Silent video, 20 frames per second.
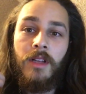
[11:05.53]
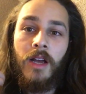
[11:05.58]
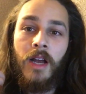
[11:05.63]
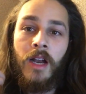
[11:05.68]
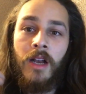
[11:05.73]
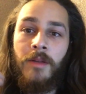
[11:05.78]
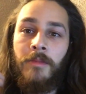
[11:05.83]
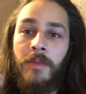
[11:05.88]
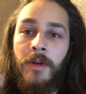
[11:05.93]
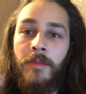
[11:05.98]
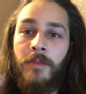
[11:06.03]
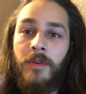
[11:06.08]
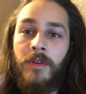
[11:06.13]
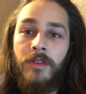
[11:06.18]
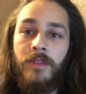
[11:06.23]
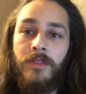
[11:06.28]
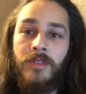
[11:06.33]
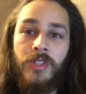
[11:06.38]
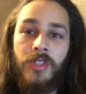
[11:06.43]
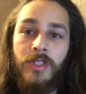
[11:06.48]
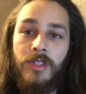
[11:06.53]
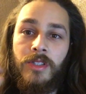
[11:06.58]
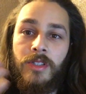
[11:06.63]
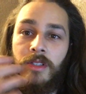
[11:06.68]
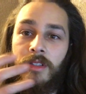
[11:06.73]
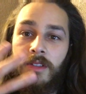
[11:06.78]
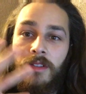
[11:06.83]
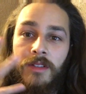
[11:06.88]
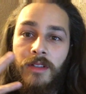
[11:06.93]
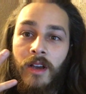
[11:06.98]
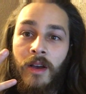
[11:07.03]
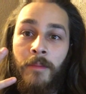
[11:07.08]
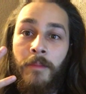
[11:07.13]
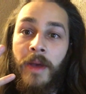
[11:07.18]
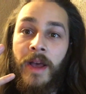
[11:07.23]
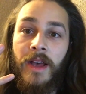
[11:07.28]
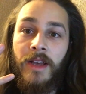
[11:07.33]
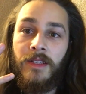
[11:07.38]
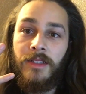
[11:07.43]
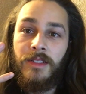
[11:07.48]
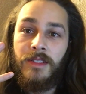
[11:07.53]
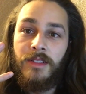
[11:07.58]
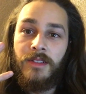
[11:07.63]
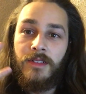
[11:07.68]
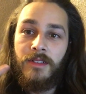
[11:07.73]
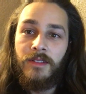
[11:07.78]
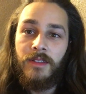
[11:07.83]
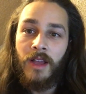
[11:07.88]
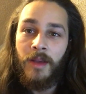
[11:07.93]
I remember it was just a mess.